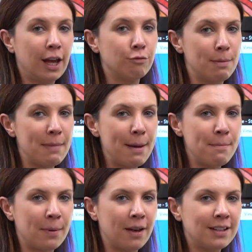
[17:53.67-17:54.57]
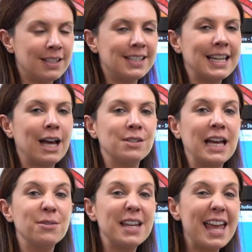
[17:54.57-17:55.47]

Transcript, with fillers: and remember to sound out